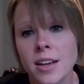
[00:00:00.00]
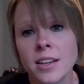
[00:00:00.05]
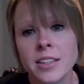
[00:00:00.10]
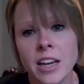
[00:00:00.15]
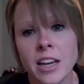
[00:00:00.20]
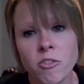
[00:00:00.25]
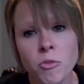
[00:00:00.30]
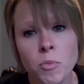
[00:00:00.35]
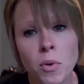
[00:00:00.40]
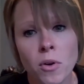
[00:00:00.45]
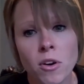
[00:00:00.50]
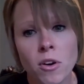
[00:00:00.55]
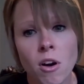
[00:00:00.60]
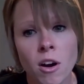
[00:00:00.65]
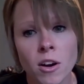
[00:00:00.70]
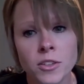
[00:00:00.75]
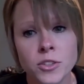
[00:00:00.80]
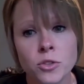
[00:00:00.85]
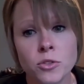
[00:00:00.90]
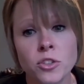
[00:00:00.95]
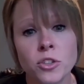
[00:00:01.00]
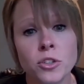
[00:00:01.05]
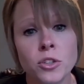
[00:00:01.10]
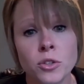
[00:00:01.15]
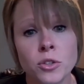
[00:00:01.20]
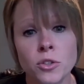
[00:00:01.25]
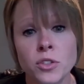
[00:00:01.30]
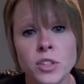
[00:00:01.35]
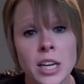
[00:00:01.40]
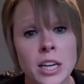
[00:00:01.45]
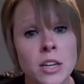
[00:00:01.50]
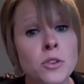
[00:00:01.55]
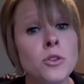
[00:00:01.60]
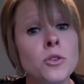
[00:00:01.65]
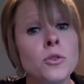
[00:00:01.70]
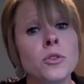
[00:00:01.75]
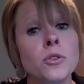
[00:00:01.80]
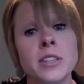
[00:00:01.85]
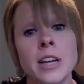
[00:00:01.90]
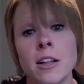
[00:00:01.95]
Davenport also introduced a
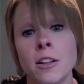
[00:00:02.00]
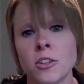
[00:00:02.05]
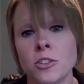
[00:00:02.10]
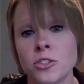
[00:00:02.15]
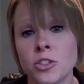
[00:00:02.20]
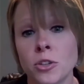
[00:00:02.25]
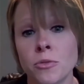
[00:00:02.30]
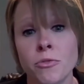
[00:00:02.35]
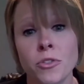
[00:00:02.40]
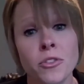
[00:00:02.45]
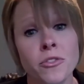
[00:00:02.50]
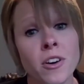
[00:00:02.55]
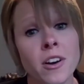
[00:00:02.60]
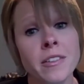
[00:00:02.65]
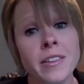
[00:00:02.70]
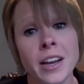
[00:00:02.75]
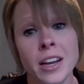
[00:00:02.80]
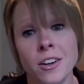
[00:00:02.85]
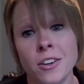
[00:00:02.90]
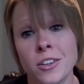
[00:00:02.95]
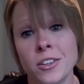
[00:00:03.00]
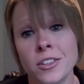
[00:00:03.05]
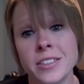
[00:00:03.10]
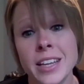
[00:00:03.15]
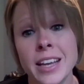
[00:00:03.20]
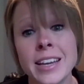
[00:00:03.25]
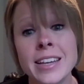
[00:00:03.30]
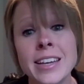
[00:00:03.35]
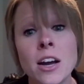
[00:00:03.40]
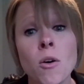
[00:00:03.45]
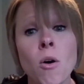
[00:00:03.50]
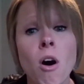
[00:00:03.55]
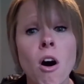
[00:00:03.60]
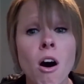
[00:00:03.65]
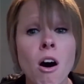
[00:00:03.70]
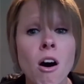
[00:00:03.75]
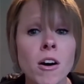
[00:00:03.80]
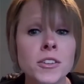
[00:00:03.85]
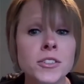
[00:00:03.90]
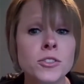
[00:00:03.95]
new scholarship for frontliners and now
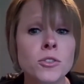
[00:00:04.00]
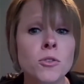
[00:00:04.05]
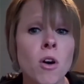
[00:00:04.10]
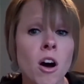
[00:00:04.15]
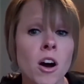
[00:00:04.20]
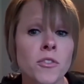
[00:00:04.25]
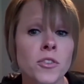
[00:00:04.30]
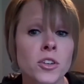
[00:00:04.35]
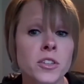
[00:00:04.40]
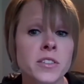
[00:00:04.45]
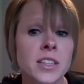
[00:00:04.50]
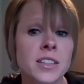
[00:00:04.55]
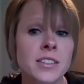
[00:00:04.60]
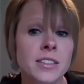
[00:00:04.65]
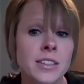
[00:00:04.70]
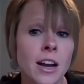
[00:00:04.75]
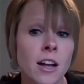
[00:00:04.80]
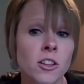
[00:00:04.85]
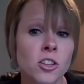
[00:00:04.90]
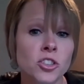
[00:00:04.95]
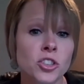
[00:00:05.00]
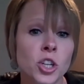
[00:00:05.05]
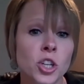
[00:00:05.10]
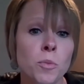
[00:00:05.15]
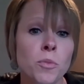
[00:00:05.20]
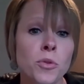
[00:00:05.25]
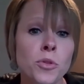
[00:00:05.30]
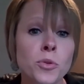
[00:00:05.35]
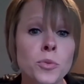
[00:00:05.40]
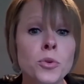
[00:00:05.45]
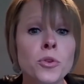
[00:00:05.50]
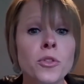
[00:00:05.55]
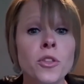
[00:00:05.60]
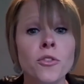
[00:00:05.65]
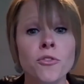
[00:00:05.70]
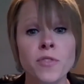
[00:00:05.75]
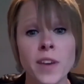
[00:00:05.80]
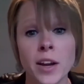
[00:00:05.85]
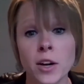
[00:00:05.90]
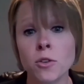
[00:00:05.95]
also offers a scholarship through the
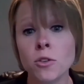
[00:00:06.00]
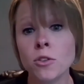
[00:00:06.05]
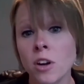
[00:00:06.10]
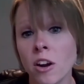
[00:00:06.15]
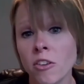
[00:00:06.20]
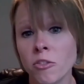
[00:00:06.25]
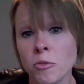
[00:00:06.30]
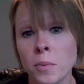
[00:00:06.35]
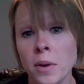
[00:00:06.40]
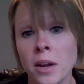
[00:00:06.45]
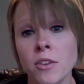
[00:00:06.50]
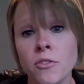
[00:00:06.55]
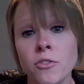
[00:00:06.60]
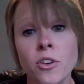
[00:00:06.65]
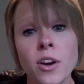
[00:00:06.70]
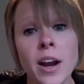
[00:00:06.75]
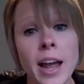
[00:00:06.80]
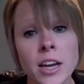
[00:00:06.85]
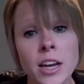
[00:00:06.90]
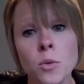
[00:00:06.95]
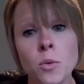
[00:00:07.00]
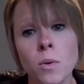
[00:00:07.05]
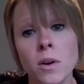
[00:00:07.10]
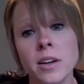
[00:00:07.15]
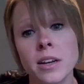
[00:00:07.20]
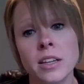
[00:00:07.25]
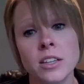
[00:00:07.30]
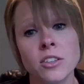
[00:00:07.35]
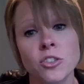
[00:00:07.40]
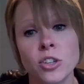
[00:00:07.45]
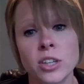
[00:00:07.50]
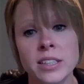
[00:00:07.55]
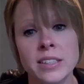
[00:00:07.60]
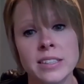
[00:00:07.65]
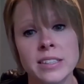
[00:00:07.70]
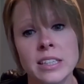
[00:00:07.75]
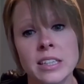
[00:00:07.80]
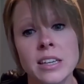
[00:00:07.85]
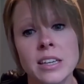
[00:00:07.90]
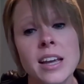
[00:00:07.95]
federal government for anyone
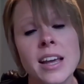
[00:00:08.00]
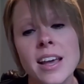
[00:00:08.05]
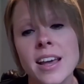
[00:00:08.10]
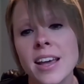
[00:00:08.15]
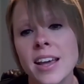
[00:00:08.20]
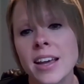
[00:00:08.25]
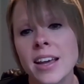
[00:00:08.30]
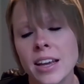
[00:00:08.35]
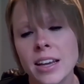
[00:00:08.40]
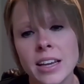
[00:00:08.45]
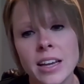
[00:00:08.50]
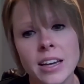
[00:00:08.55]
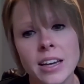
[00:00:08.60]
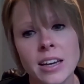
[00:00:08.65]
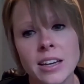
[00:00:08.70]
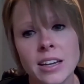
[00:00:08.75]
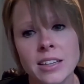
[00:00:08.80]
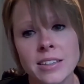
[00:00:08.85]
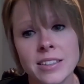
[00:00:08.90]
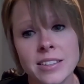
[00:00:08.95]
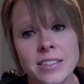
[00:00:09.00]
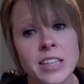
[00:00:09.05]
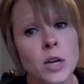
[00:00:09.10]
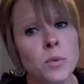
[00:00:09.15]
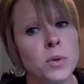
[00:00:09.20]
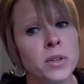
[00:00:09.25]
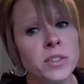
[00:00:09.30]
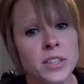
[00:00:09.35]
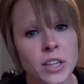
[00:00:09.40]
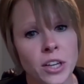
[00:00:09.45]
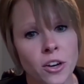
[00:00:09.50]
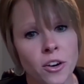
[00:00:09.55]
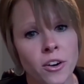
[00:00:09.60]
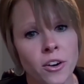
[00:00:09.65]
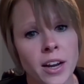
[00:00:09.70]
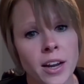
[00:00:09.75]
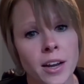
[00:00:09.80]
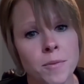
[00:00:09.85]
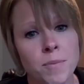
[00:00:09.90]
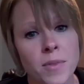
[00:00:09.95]
interested in getting into
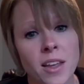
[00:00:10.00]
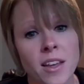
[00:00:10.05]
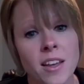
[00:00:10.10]
cybersecurity.